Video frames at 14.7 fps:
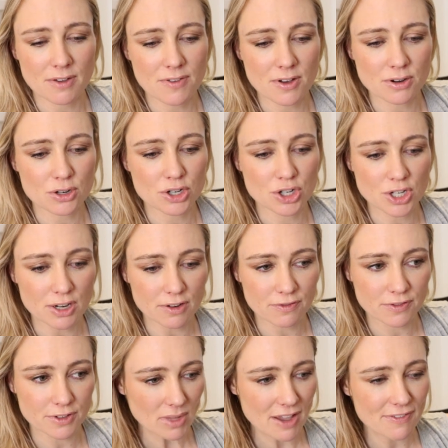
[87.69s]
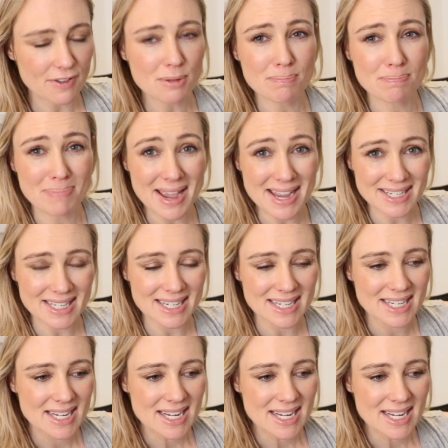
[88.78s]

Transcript: I felt a shift. I felt better.